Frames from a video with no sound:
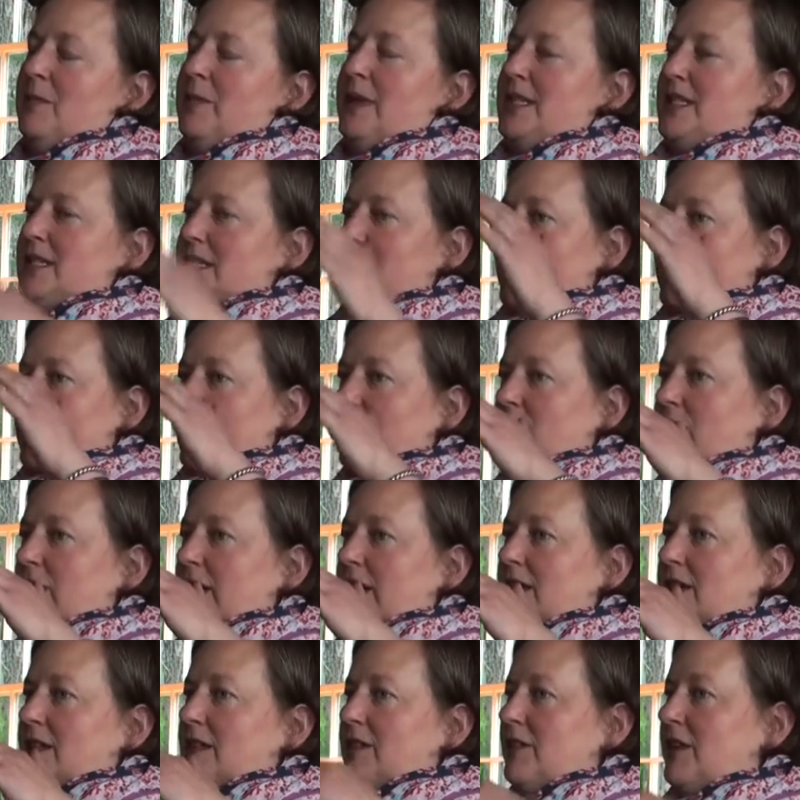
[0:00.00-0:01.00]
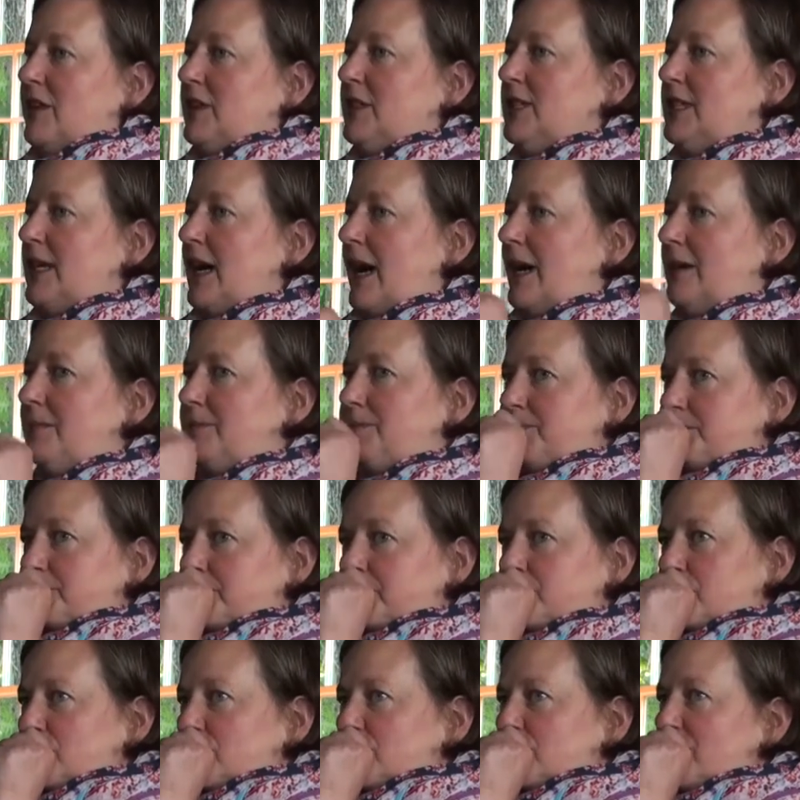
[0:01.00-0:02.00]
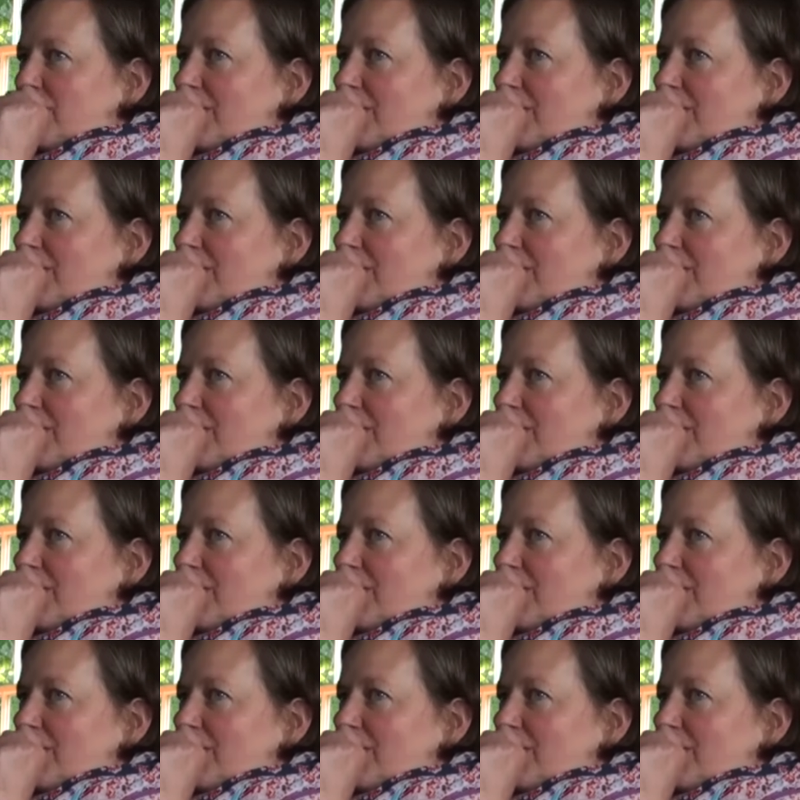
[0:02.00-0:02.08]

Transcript: by sending grain to the very top.